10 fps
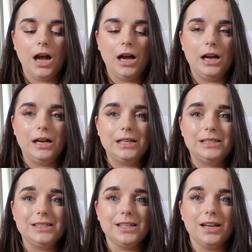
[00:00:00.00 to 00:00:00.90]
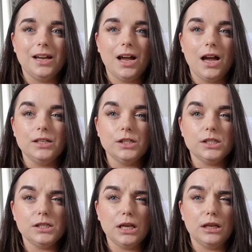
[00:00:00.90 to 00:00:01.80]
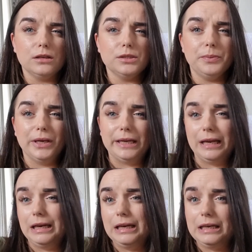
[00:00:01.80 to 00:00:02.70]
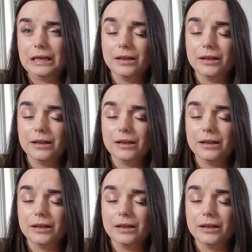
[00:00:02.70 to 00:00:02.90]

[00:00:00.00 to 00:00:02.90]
I just think the beginning